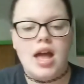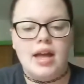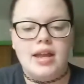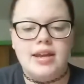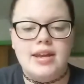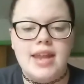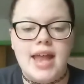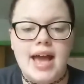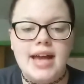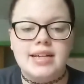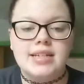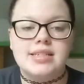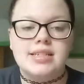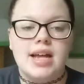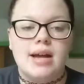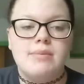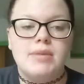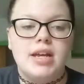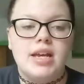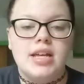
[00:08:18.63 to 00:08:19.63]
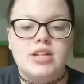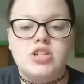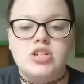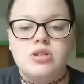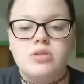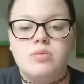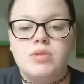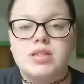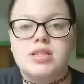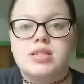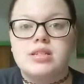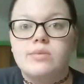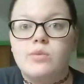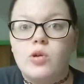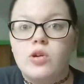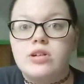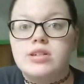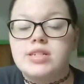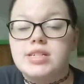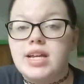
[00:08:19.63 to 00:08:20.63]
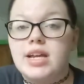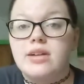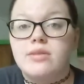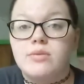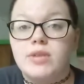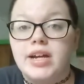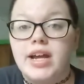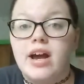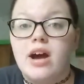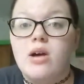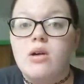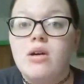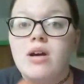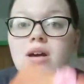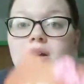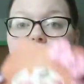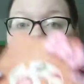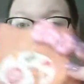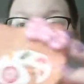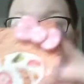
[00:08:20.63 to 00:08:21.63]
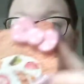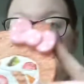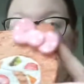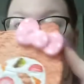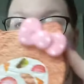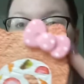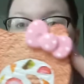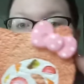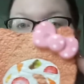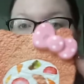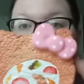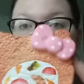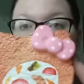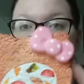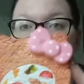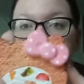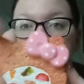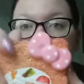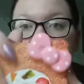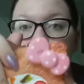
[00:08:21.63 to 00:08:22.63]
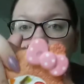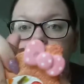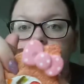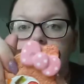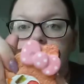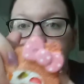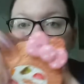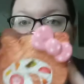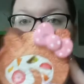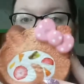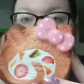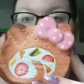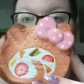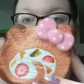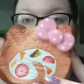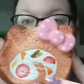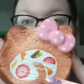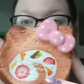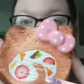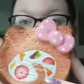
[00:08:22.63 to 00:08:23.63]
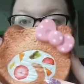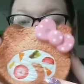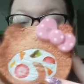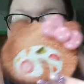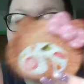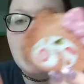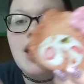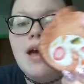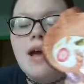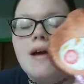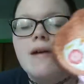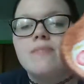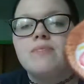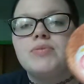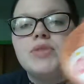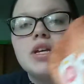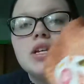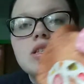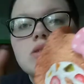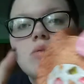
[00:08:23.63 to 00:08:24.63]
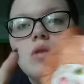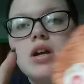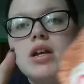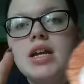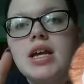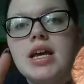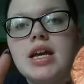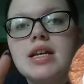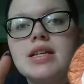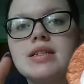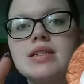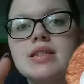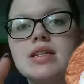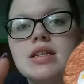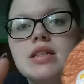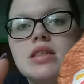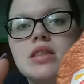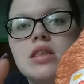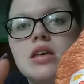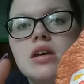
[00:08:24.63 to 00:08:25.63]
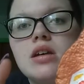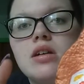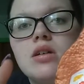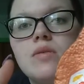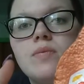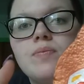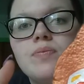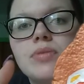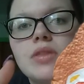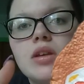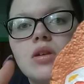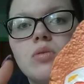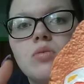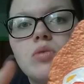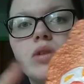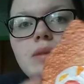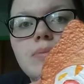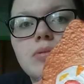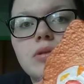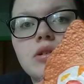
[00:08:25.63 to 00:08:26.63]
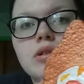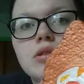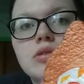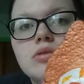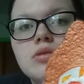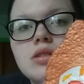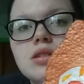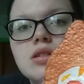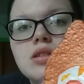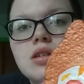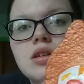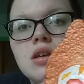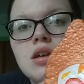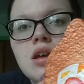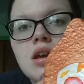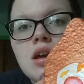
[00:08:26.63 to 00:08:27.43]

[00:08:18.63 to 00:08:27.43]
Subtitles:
Next, I'm going to hit you with some more Sanrio, because this cake roll cannot go unnoticed. This one is the reproduced.